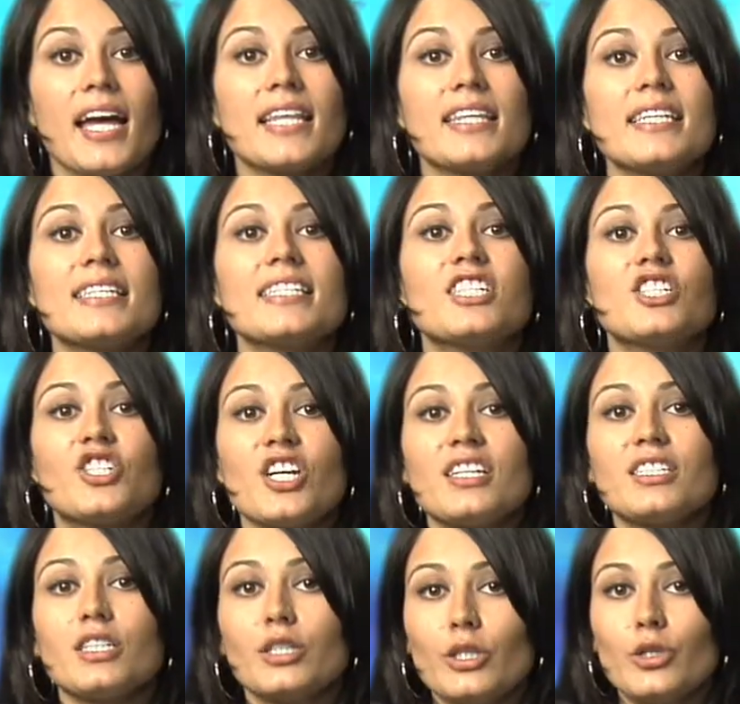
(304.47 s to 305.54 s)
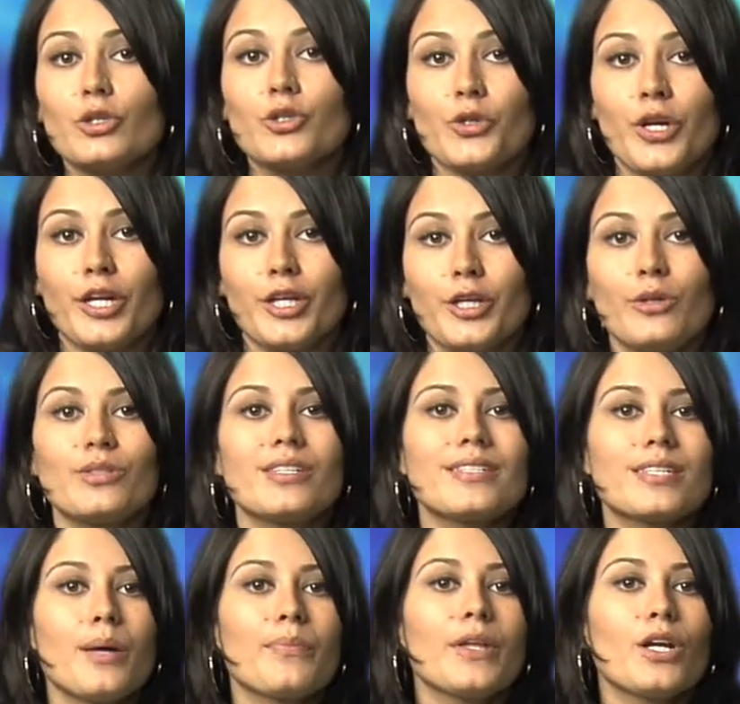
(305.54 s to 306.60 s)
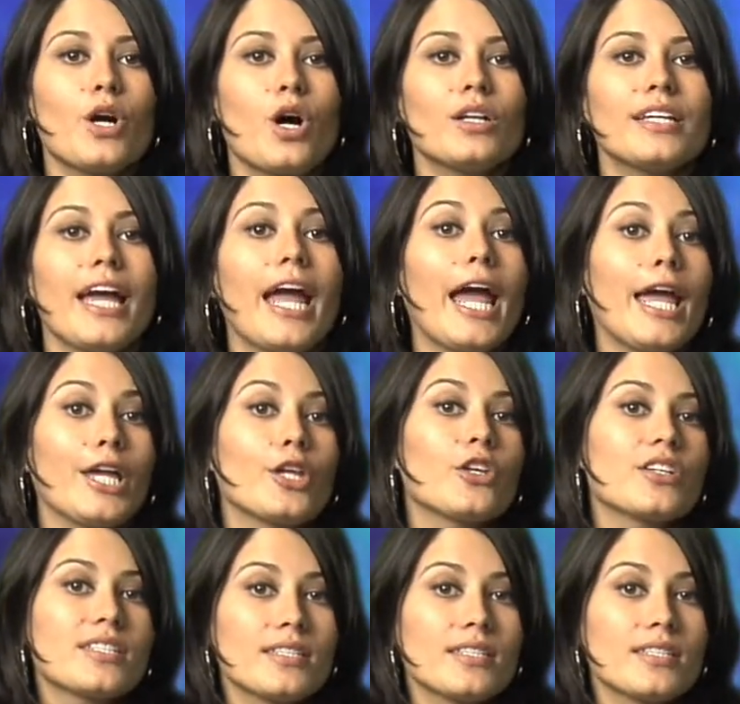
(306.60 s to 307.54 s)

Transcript: This is just a little trick using something called angular